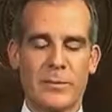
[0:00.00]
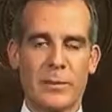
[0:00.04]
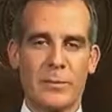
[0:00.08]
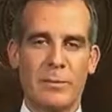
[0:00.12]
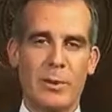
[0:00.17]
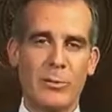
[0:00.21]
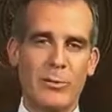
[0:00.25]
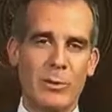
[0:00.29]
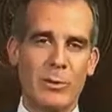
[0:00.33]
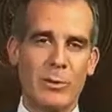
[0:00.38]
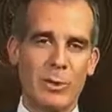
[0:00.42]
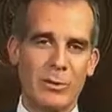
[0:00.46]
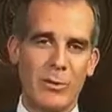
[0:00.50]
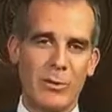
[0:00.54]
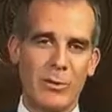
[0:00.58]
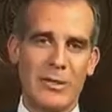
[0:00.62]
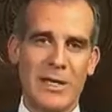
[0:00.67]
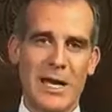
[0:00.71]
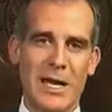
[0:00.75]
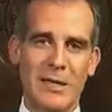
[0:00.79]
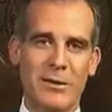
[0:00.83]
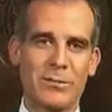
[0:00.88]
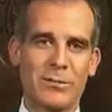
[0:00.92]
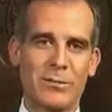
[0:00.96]
But we will
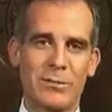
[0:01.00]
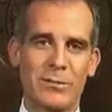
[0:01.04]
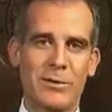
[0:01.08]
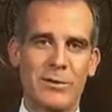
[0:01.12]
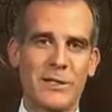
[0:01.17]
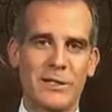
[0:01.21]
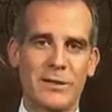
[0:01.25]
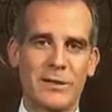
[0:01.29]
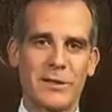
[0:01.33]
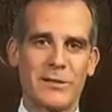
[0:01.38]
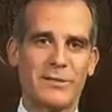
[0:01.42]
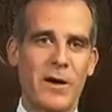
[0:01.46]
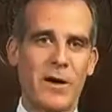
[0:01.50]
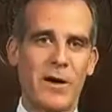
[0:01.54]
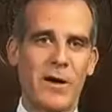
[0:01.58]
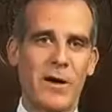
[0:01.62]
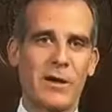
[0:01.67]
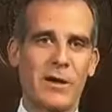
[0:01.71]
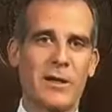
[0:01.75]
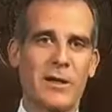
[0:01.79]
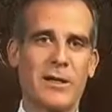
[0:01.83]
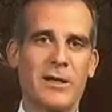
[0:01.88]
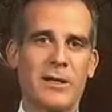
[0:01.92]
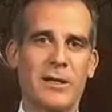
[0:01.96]
get through this
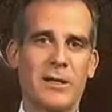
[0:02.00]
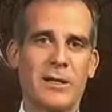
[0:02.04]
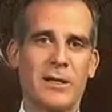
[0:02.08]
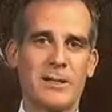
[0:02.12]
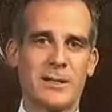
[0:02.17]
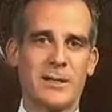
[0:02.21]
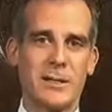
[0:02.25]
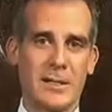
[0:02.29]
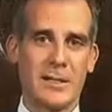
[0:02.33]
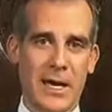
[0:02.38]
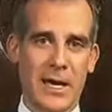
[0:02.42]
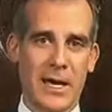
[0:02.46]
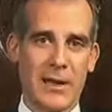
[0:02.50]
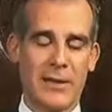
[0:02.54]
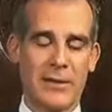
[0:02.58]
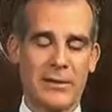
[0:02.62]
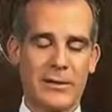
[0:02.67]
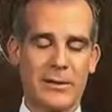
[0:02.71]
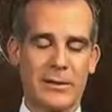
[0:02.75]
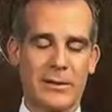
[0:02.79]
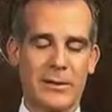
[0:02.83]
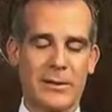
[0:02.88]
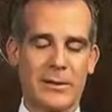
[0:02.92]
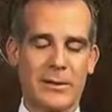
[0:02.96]
fog together.
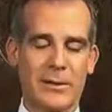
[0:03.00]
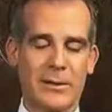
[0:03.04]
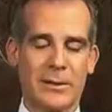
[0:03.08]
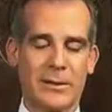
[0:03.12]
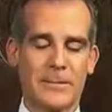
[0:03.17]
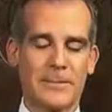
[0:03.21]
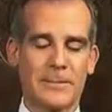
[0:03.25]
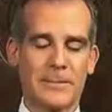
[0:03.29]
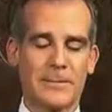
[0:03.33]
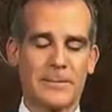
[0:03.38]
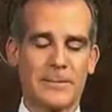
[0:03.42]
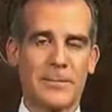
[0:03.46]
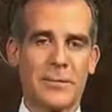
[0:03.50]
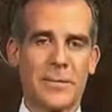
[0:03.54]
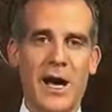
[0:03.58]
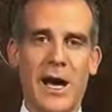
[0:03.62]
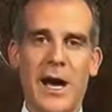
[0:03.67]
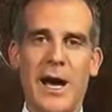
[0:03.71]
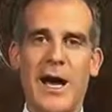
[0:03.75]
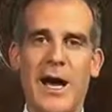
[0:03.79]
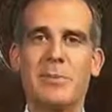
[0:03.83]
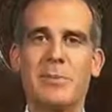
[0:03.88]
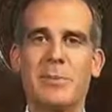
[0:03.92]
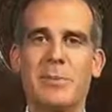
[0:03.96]

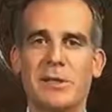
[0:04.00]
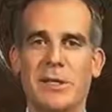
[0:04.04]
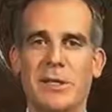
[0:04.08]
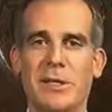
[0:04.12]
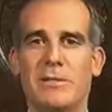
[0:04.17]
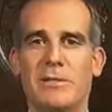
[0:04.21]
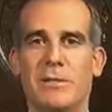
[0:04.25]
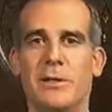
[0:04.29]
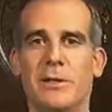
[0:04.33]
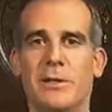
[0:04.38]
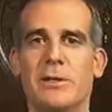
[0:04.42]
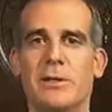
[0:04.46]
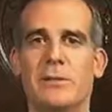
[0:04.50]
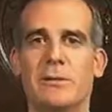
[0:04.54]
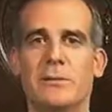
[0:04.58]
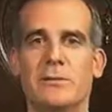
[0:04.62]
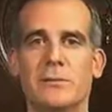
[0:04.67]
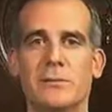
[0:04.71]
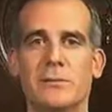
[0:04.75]
I believe in you.